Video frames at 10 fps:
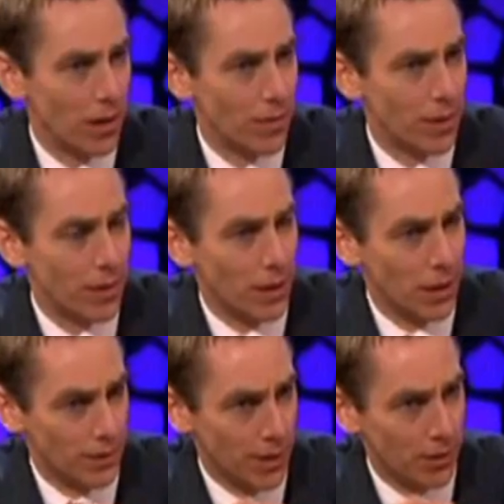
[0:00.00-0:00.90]
you
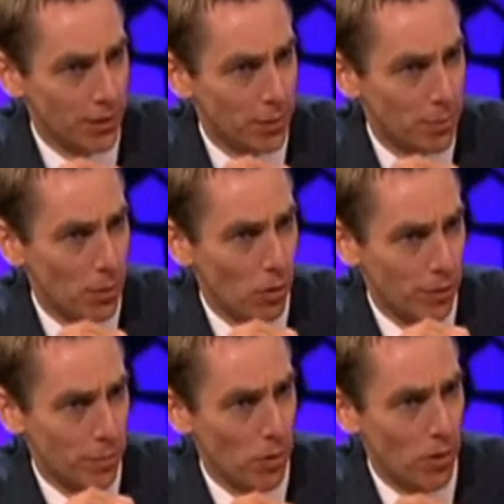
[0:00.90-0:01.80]
live now in a
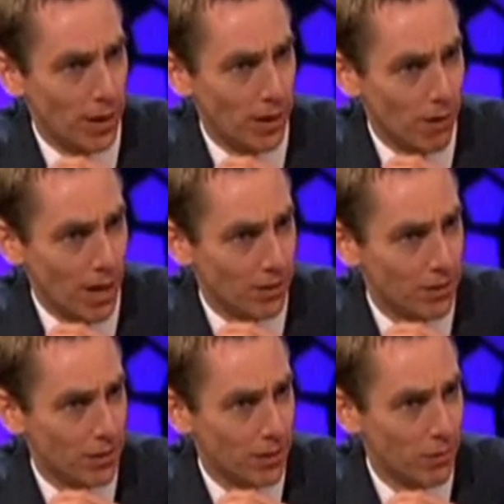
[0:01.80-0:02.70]
sprawling
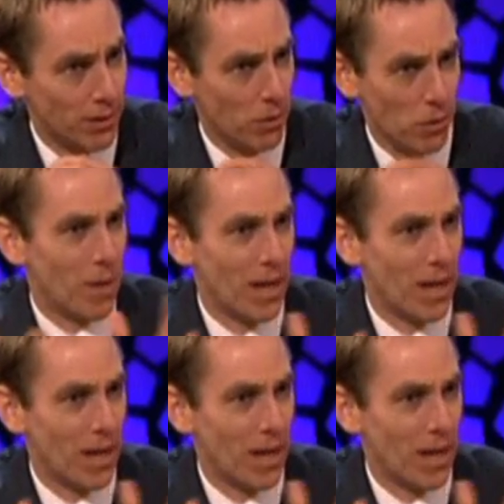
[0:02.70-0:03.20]
ranch or a